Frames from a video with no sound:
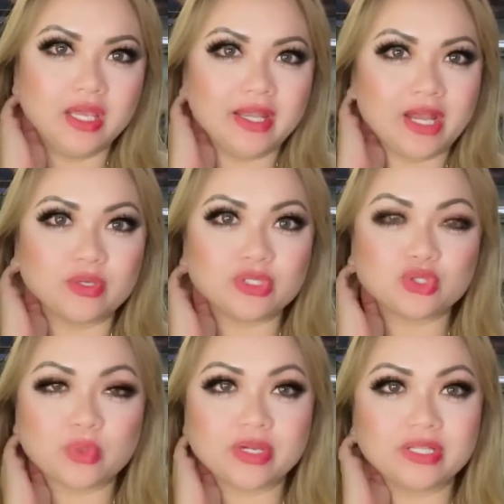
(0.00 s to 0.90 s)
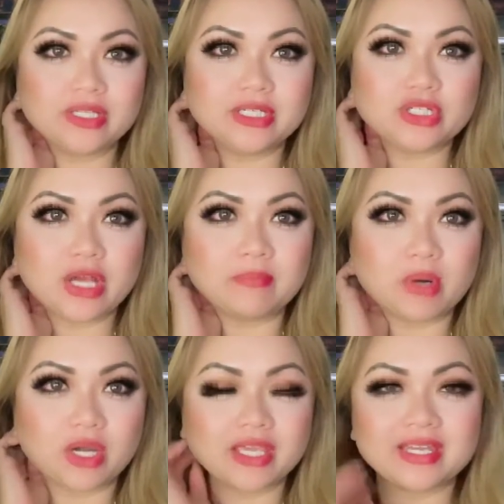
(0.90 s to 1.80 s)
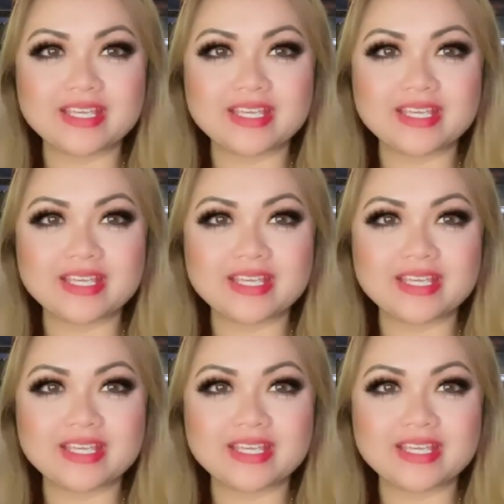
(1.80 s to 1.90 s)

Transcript: Now, historically, the job market